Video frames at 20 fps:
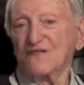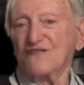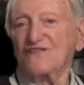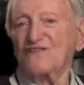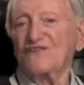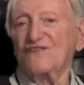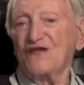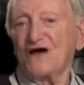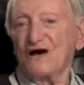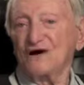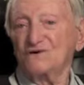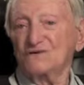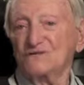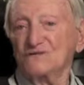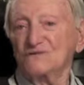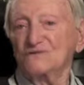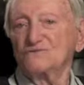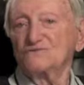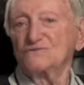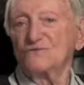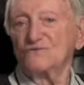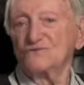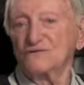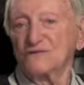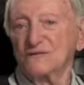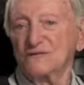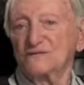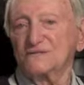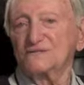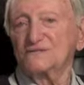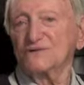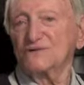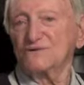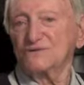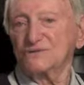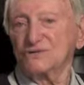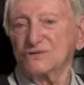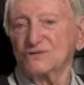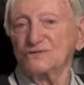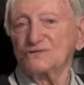A thousand wounded
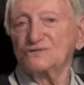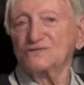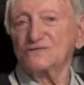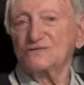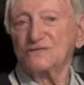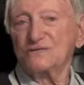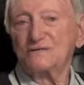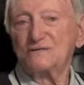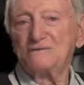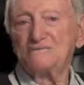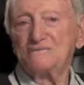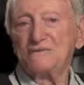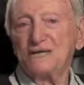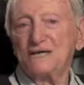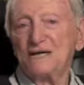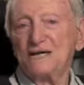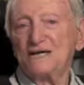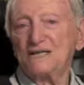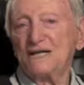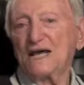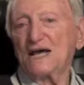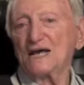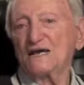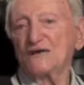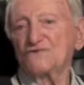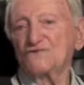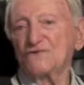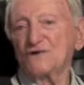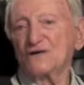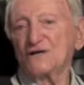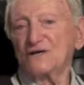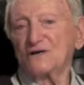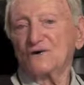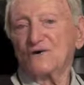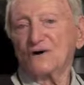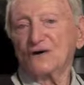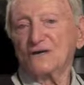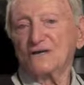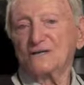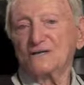soldiers heading for New
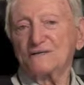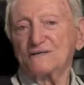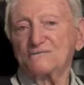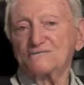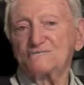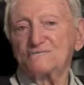York.